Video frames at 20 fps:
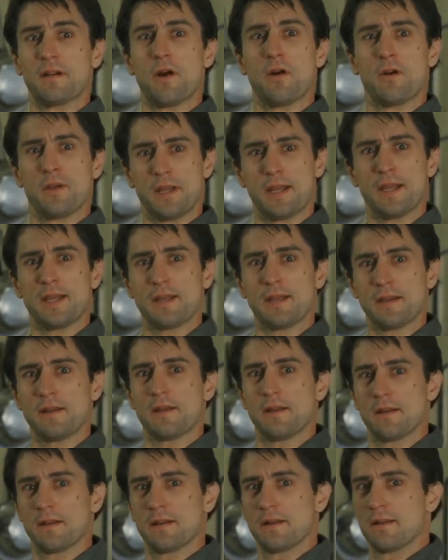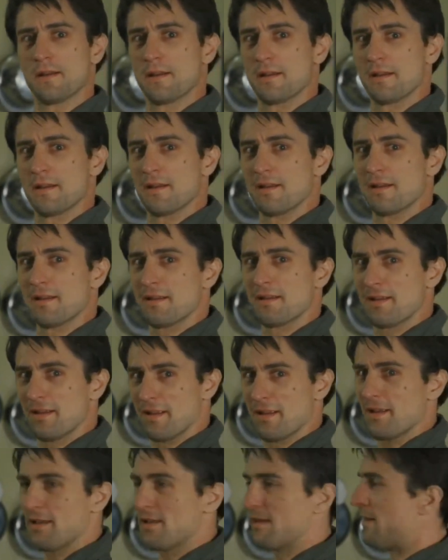Oh, yeah?
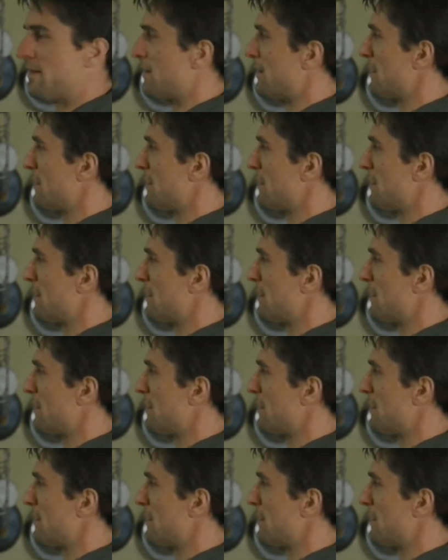Huh?